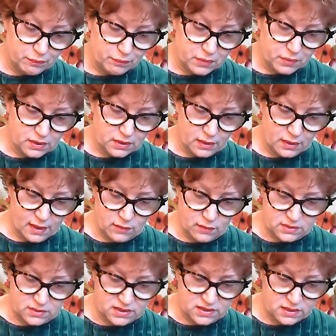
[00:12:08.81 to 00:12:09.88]
but the light
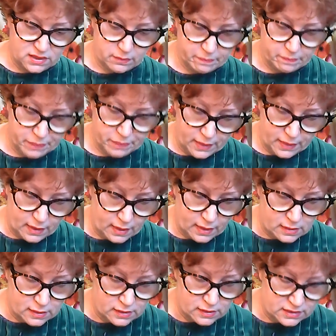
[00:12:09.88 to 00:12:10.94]
was dim,
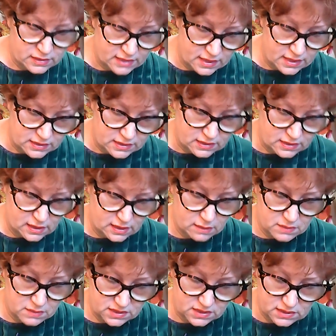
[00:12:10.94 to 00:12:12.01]
and in his haste he
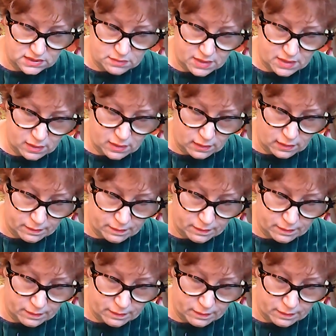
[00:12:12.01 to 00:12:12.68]
missed the bear.